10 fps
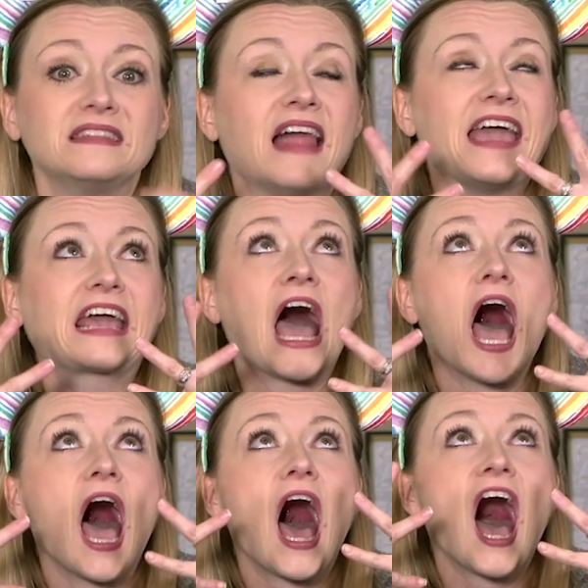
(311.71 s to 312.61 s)
like
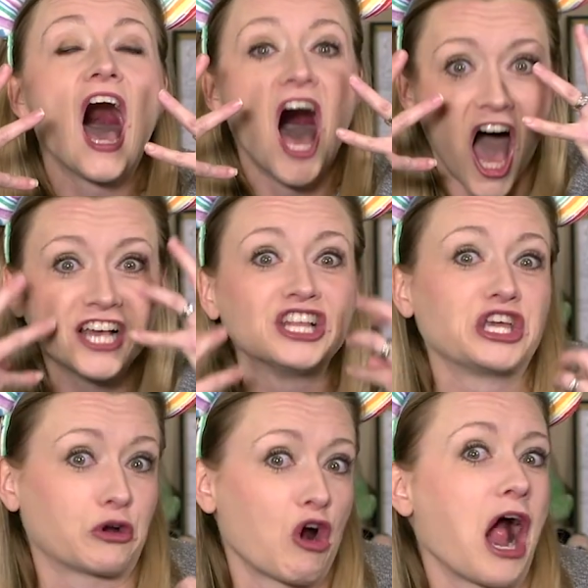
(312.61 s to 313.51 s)
ugly
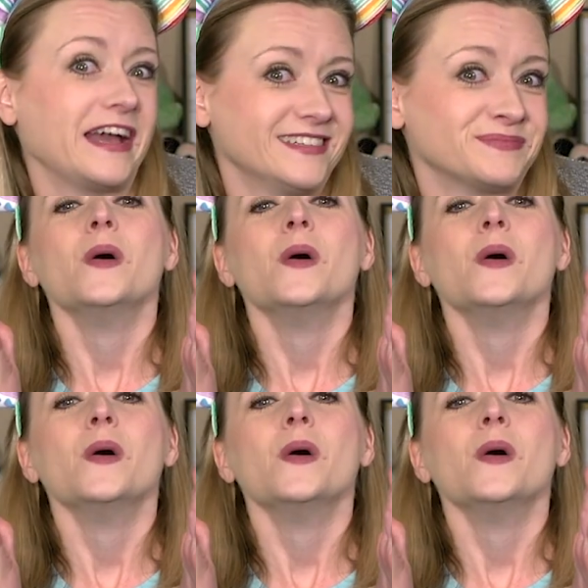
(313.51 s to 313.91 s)
cry.